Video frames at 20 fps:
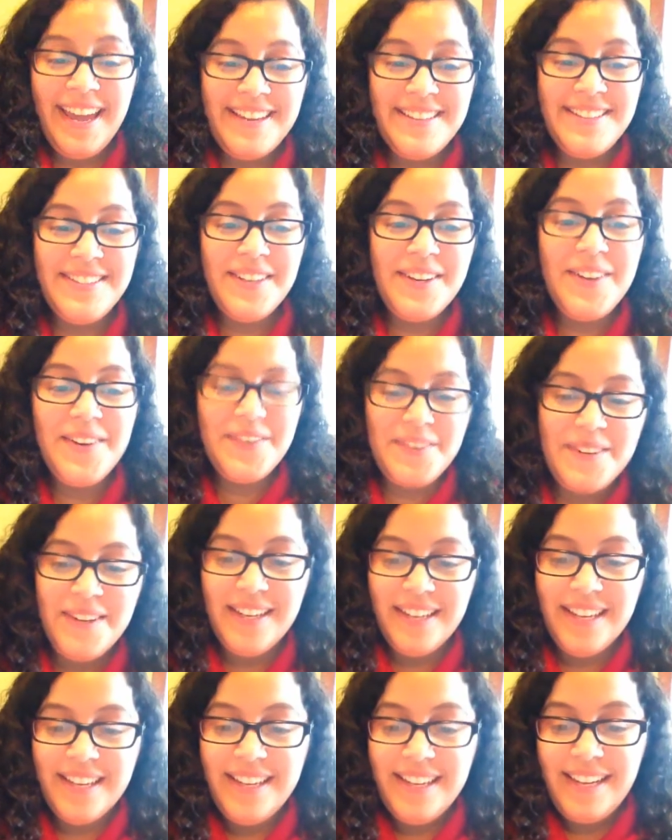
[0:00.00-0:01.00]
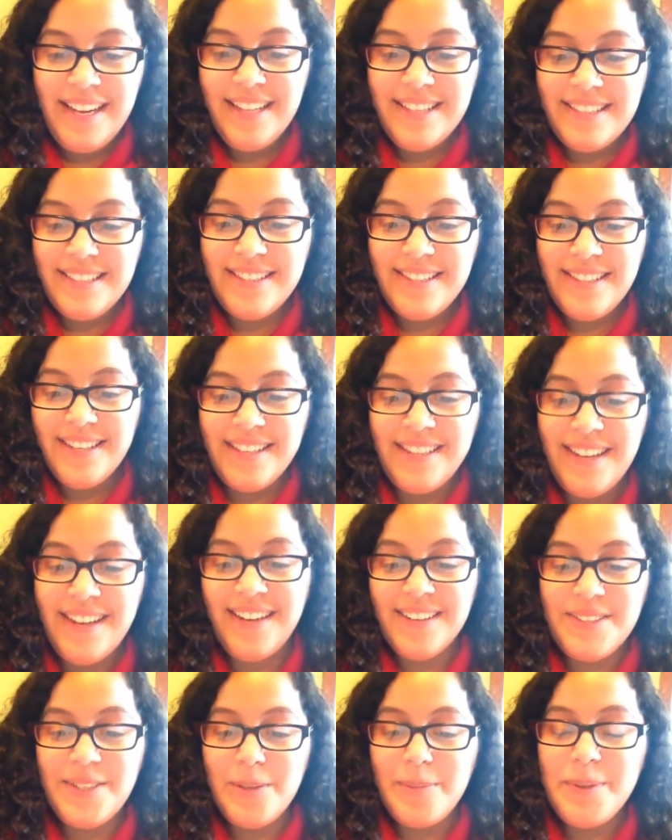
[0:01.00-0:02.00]
So it's
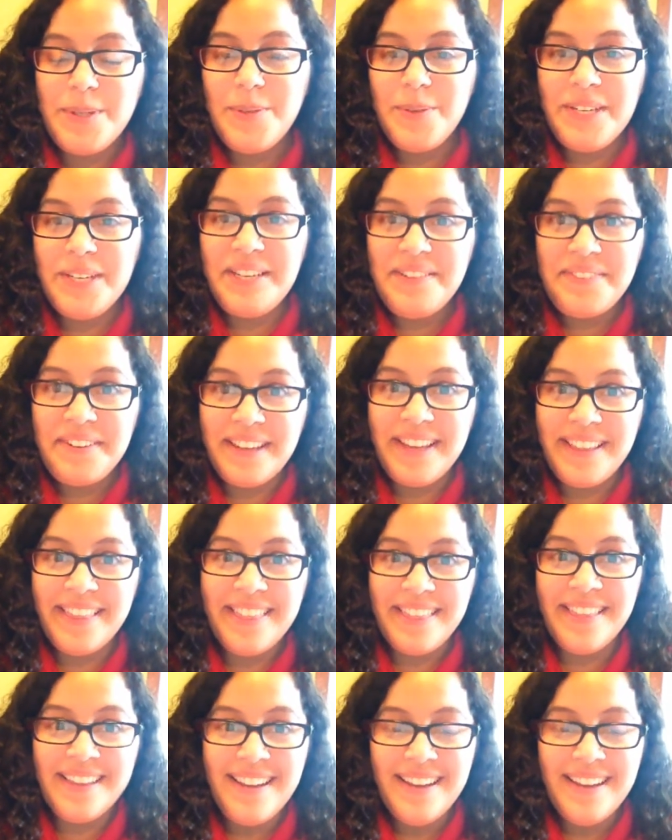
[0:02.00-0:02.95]
October 25th,